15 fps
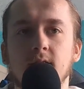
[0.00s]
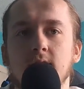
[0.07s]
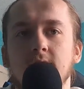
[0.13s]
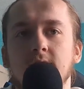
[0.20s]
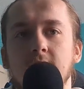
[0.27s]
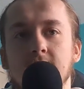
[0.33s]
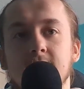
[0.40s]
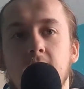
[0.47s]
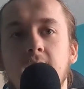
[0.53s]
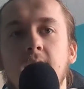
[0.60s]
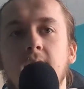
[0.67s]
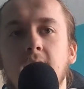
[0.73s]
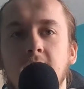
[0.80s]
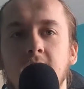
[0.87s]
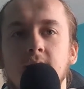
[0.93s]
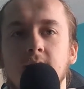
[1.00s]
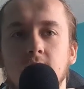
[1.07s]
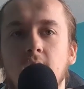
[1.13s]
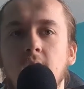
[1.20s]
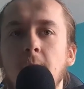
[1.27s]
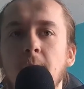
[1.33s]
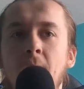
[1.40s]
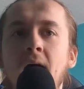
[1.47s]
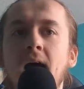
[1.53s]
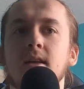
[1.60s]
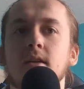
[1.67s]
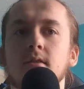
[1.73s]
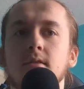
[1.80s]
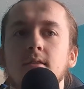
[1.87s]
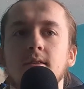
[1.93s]
descent into
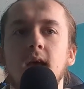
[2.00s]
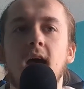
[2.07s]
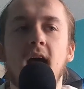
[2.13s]
madness,